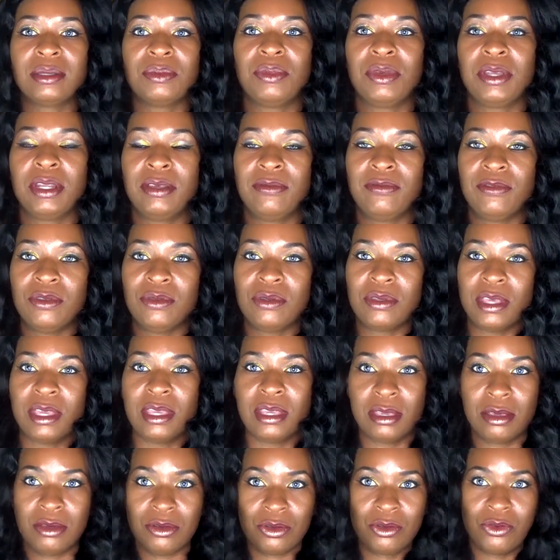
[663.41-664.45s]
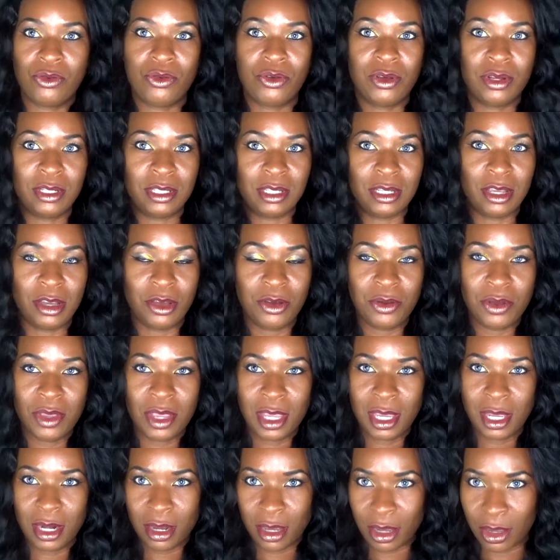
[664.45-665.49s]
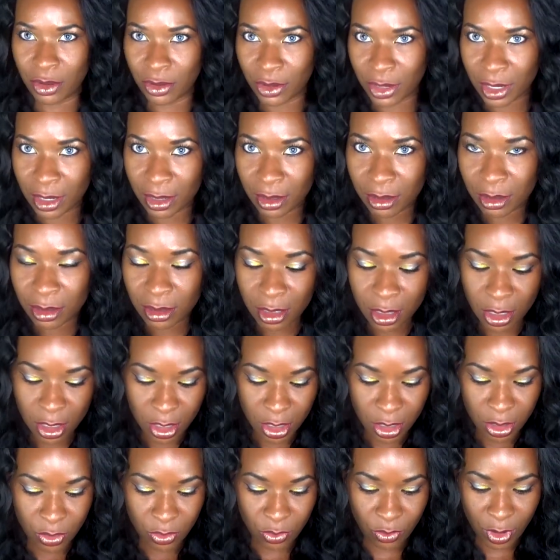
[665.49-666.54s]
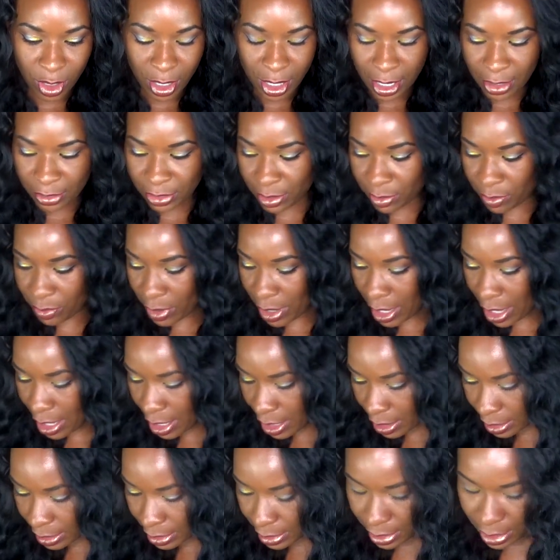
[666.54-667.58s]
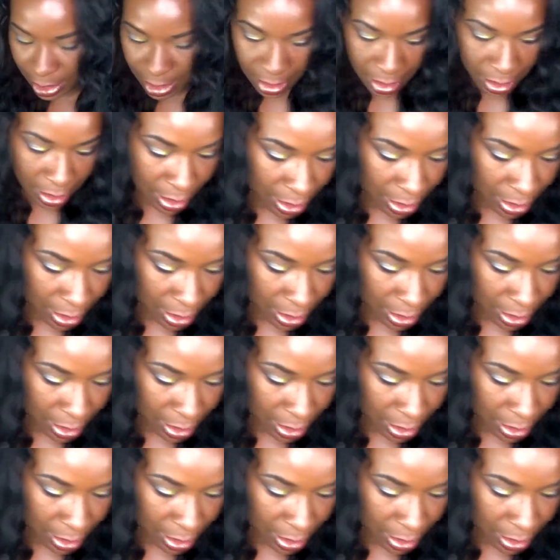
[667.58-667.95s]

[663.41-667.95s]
But if you think you're going to go in on it right out the box thinking